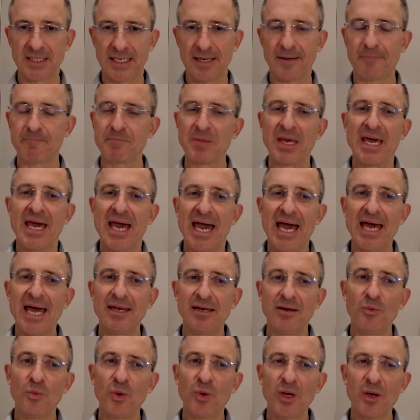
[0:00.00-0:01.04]
Yeah.
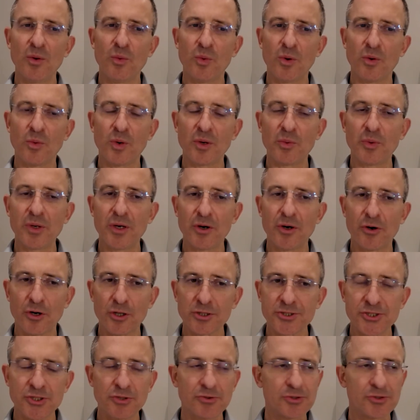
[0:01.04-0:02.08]
And we, what we are
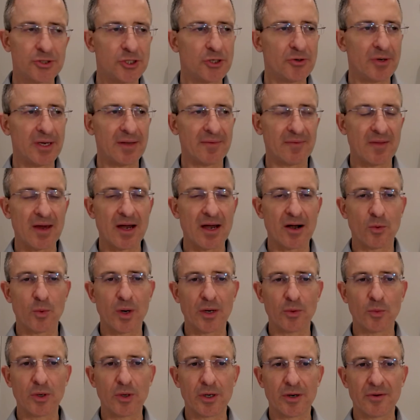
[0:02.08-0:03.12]
also doing there
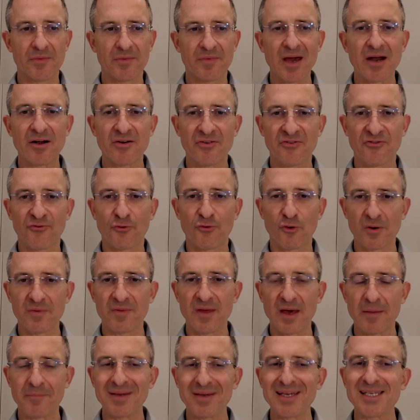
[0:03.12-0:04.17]
when we're there for
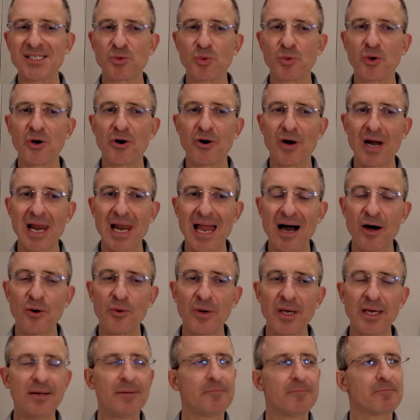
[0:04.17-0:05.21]
them is we're
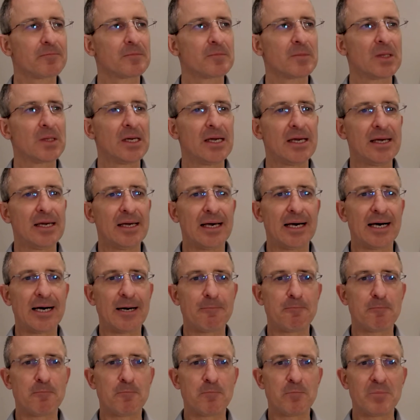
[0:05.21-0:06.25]
allowing
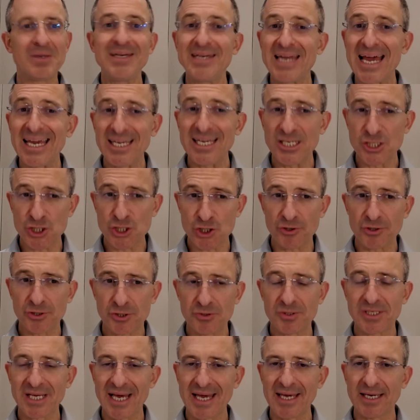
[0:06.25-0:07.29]
um, nature
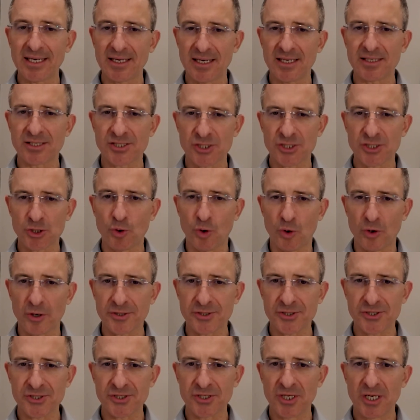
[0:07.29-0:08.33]
to take its
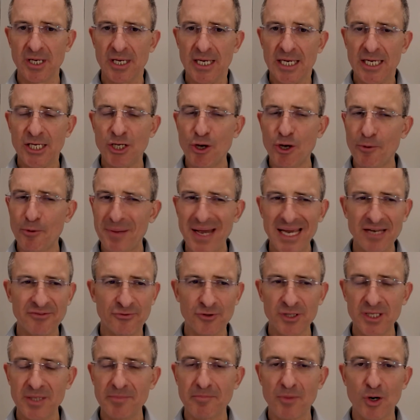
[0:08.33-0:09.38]
course. You know,
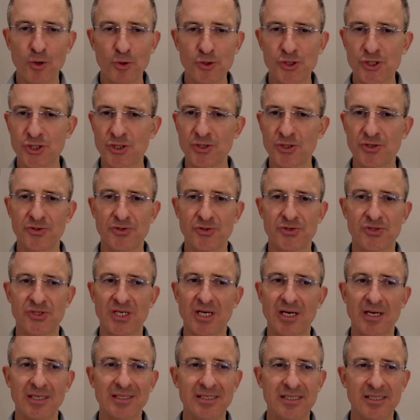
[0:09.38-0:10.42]
painful
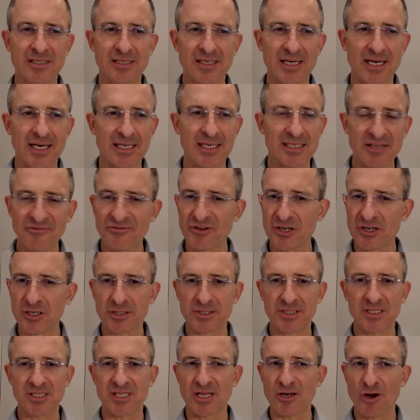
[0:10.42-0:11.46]
emotions, uh, uh,
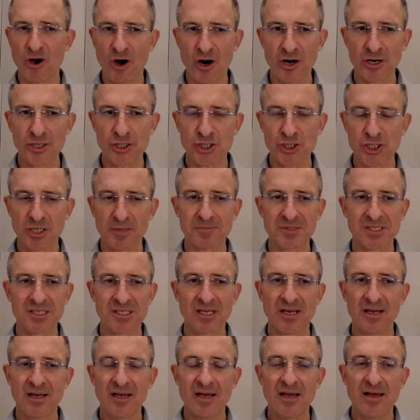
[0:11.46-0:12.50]
difficulties, and
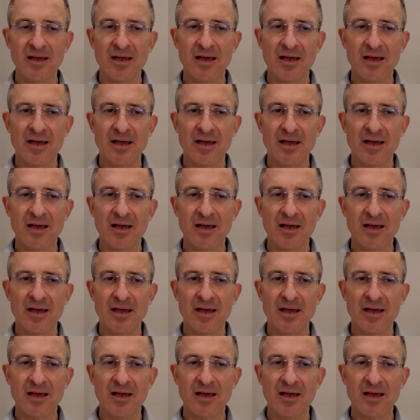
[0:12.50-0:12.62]
hardships,